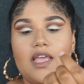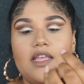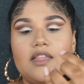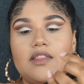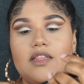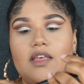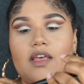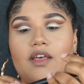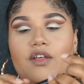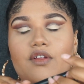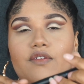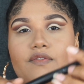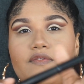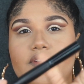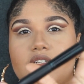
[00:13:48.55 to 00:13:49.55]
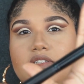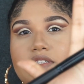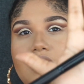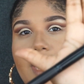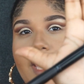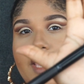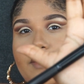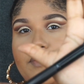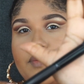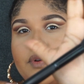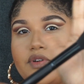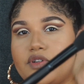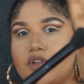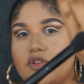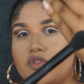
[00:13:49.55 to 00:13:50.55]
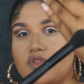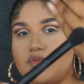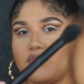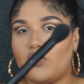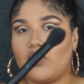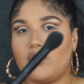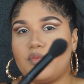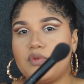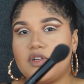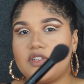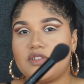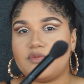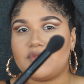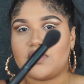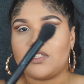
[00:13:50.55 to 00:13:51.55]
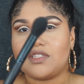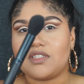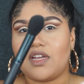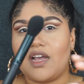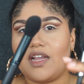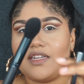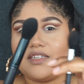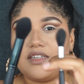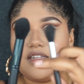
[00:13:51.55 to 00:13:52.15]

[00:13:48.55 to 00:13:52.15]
and the Elf tapered small brush, which is kind